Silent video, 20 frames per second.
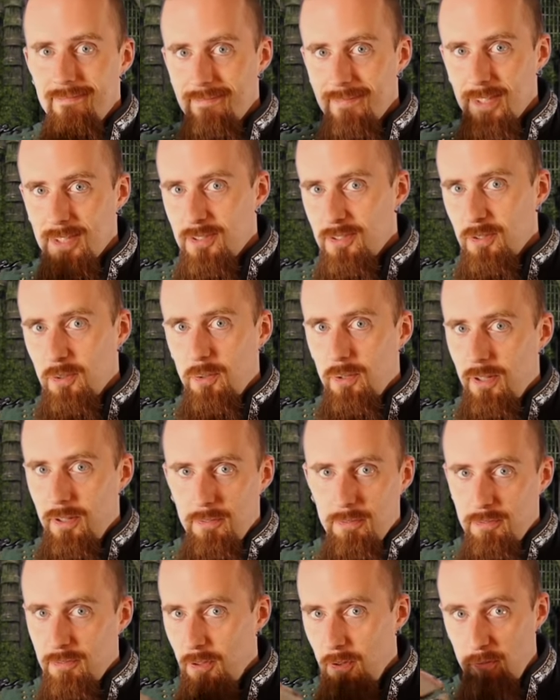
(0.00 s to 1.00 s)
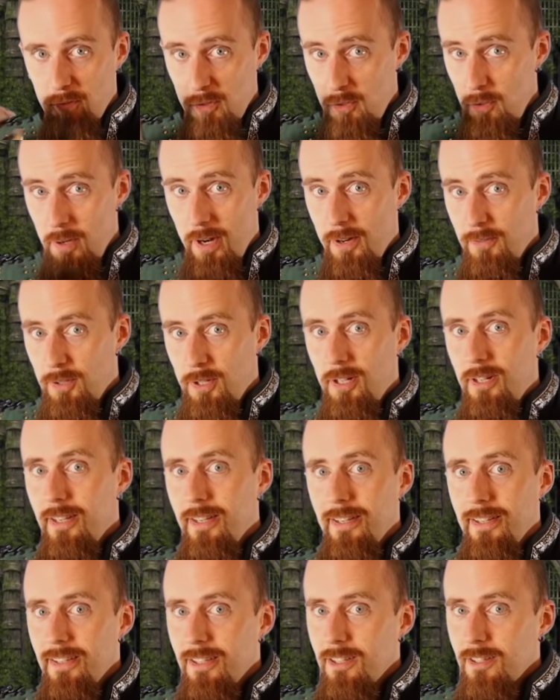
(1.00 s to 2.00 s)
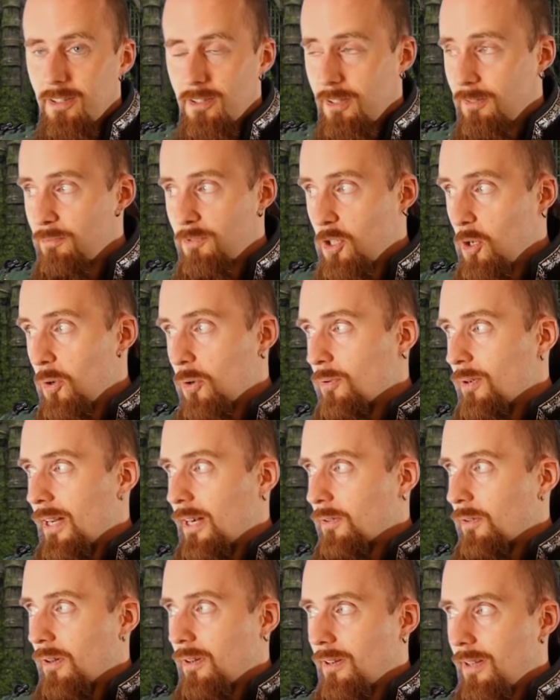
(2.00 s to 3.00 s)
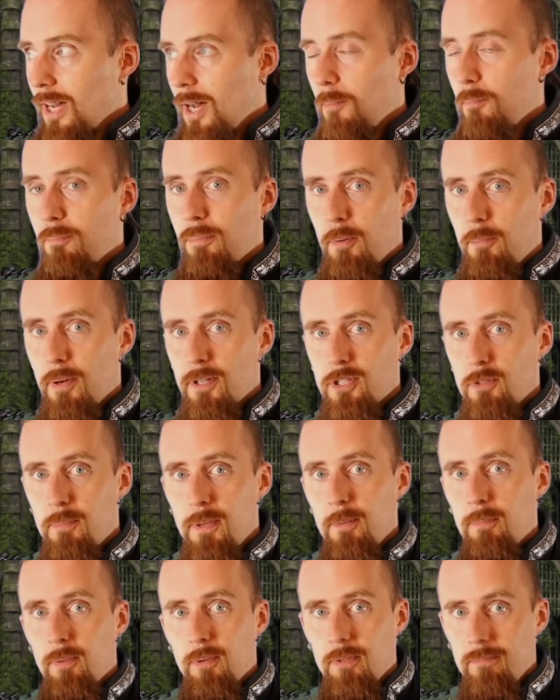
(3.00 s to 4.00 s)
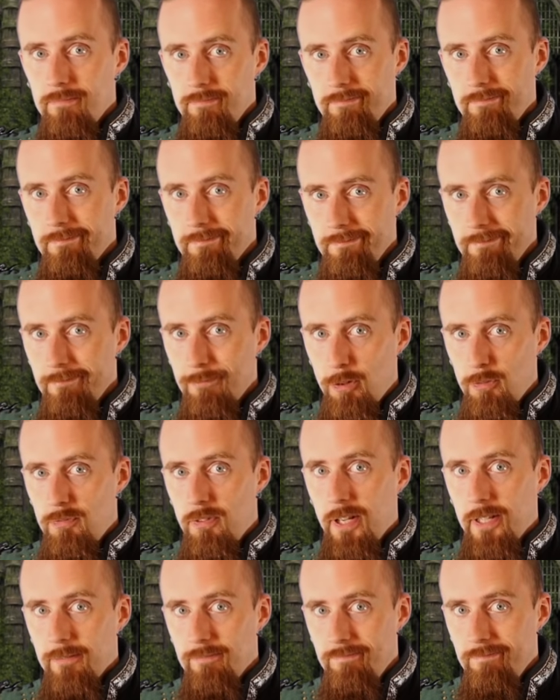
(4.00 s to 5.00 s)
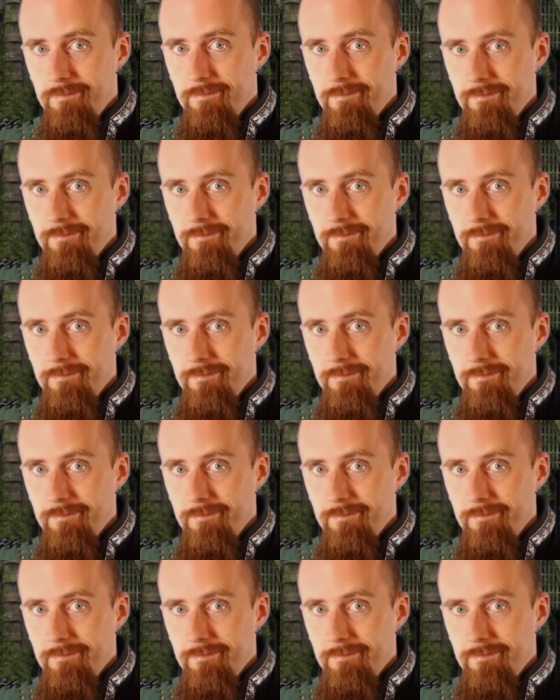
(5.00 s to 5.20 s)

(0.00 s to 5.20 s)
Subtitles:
the soul of whoever go around and hump a bunch of people for fun.